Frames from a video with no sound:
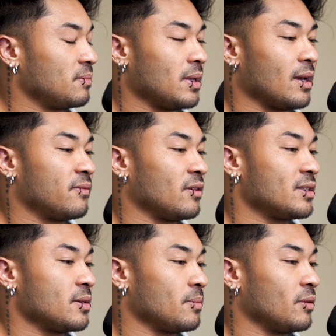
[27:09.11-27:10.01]
be helpful
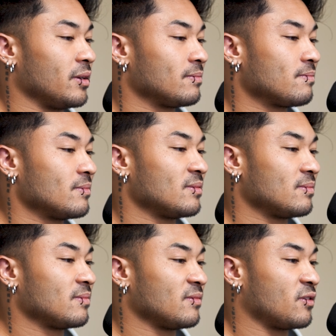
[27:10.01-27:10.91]
at some point
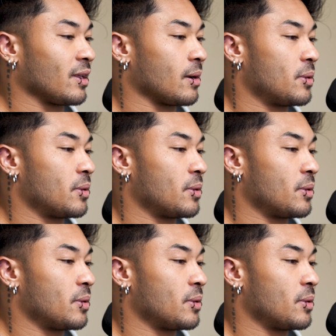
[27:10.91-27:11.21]
for like a